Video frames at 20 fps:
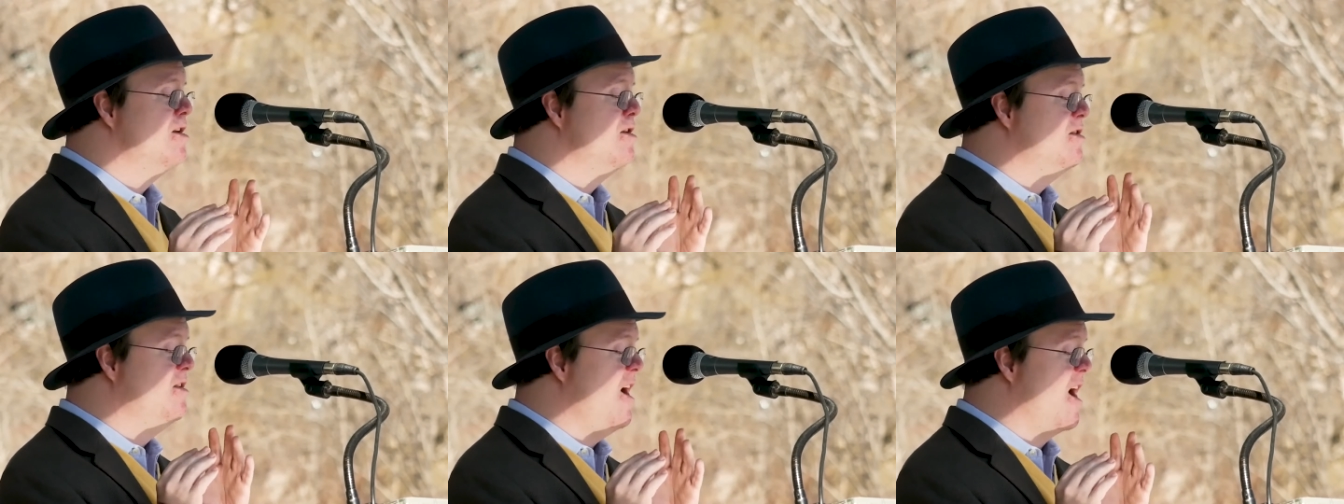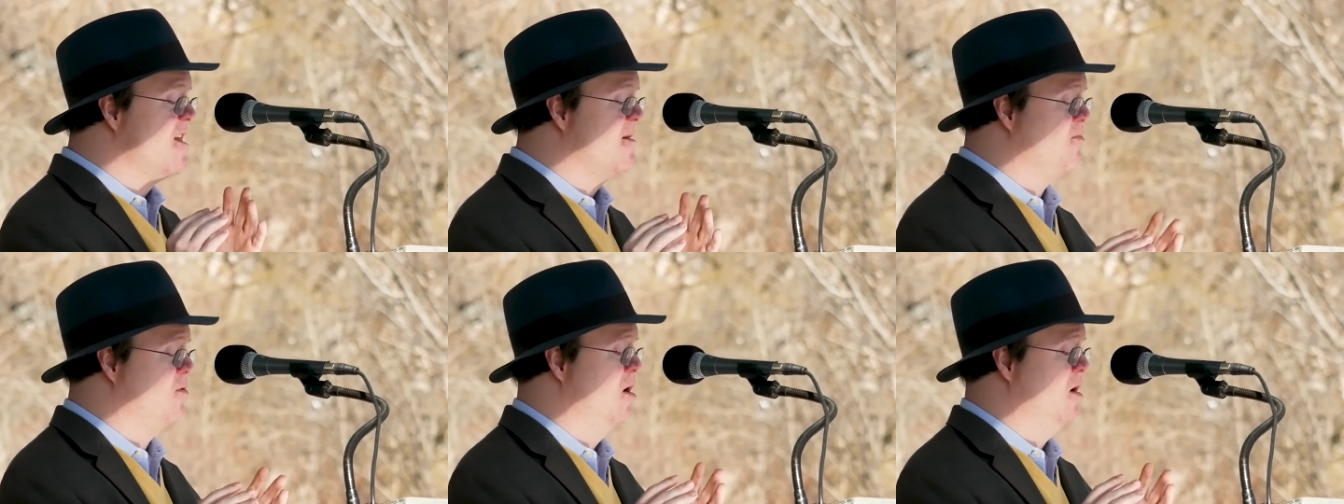
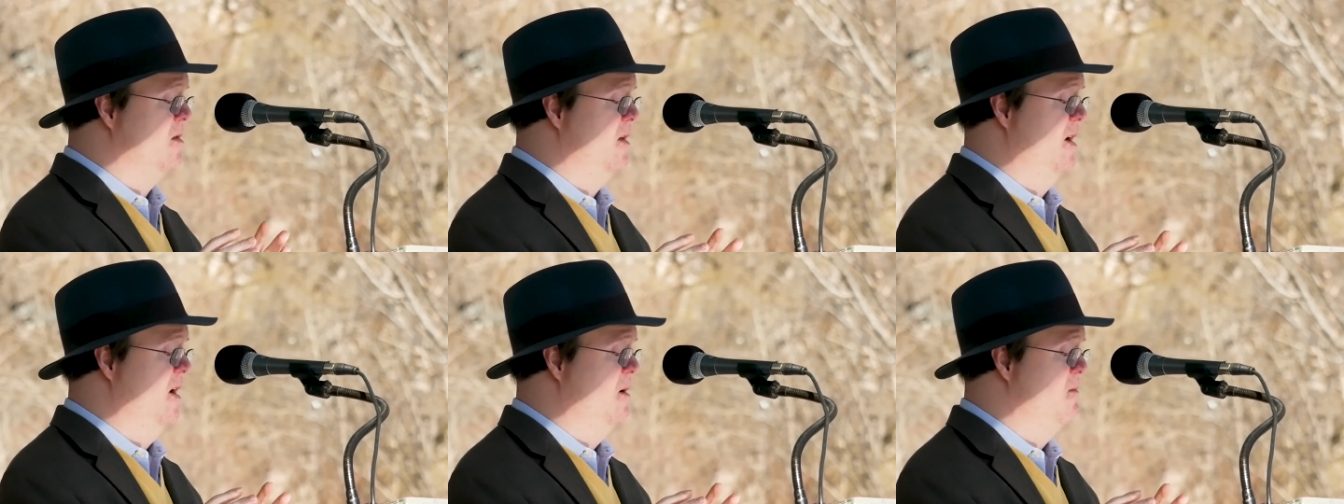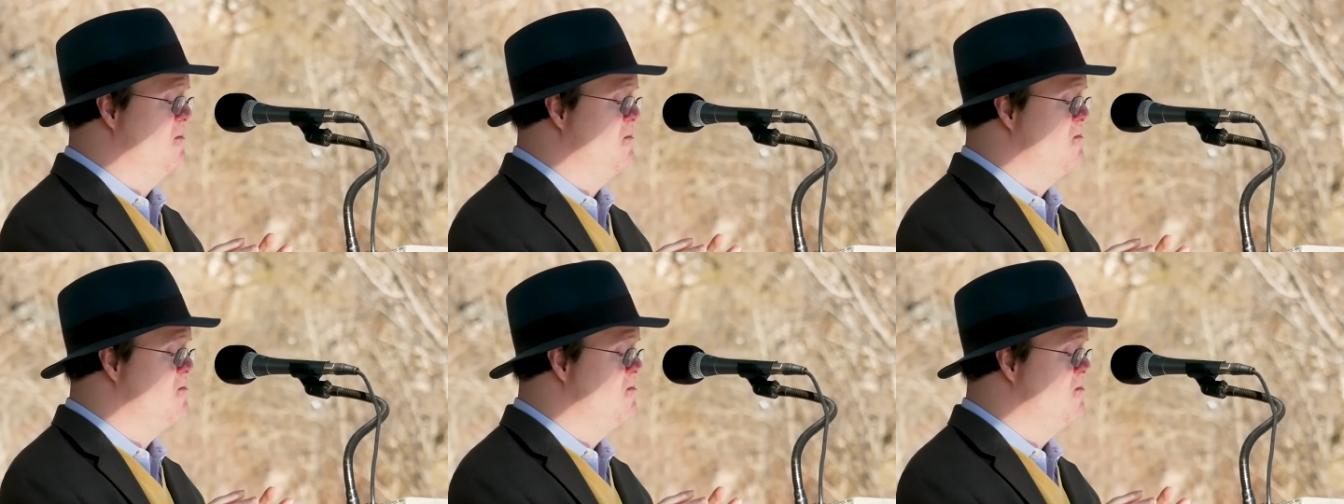desperately
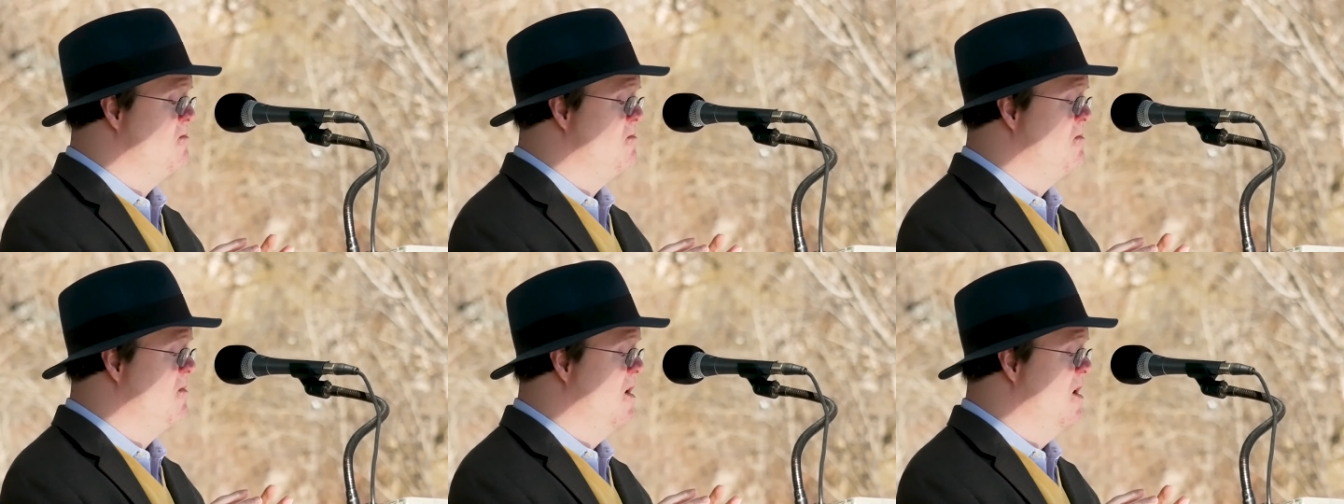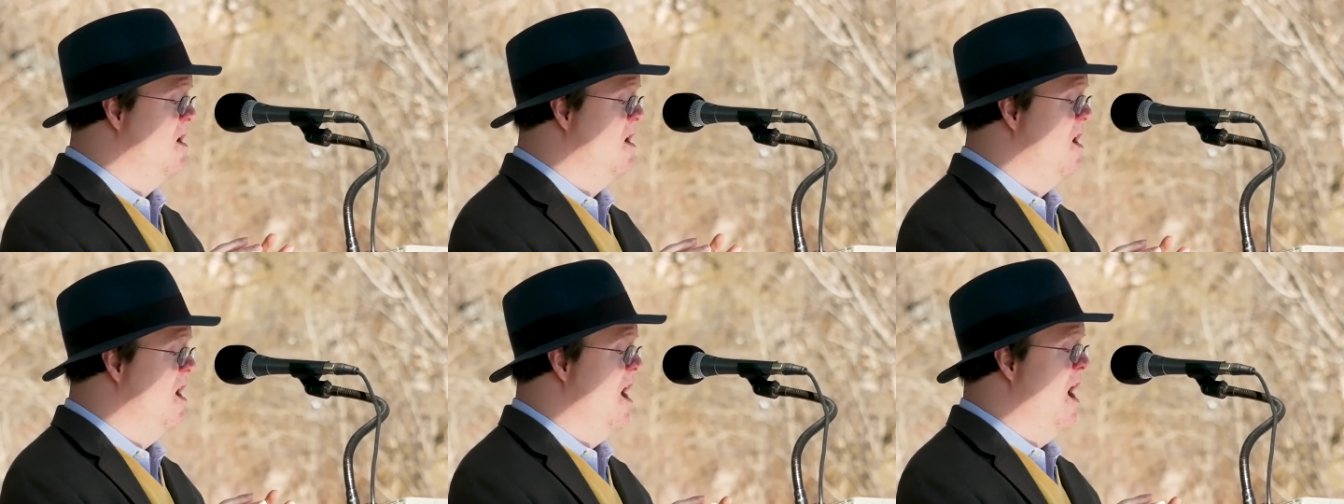
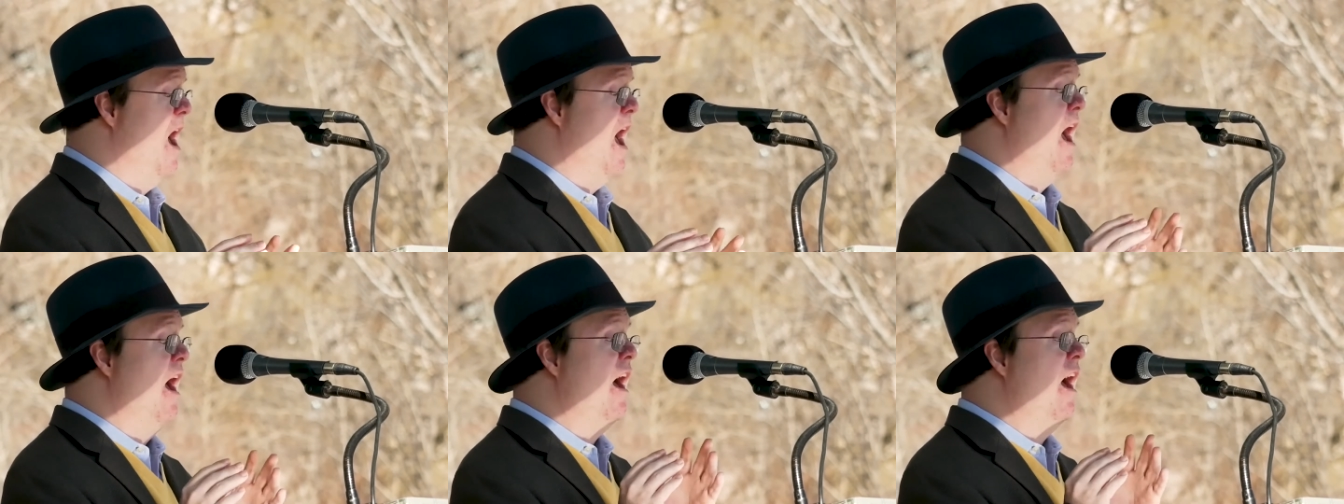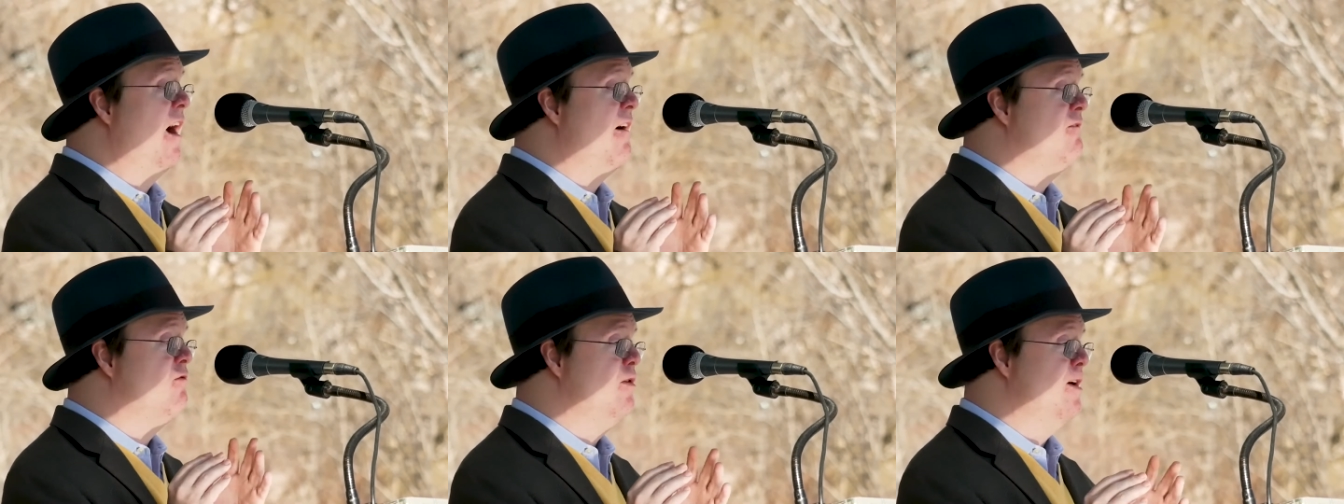
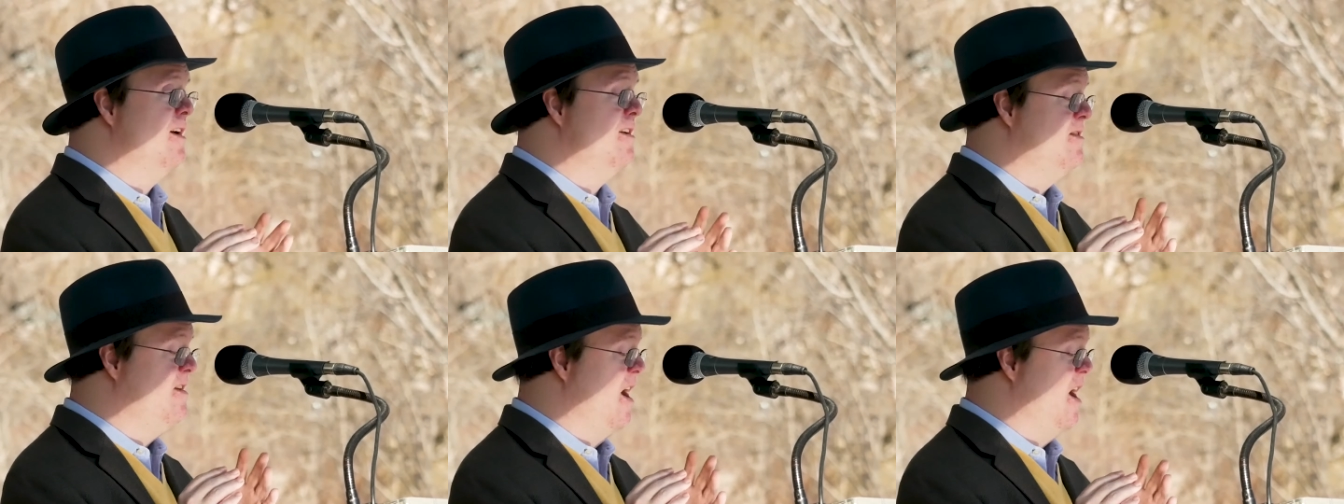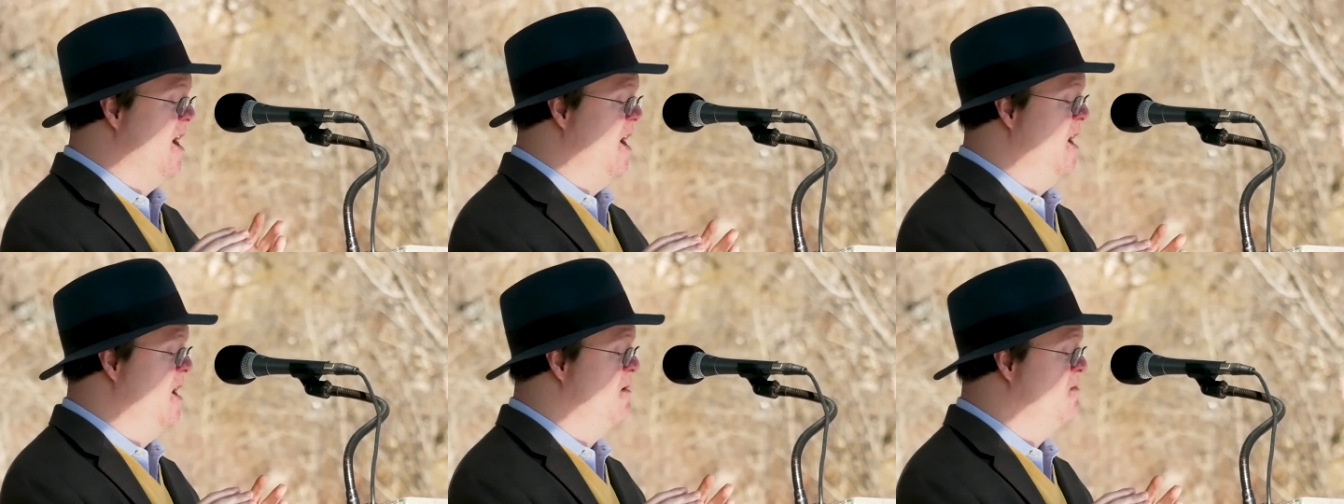every
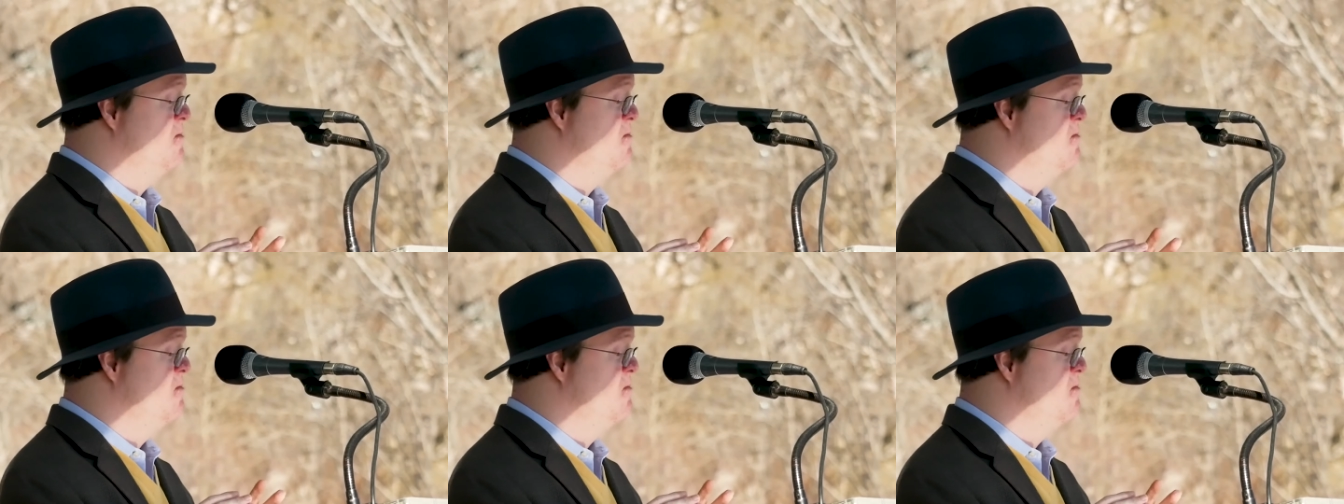day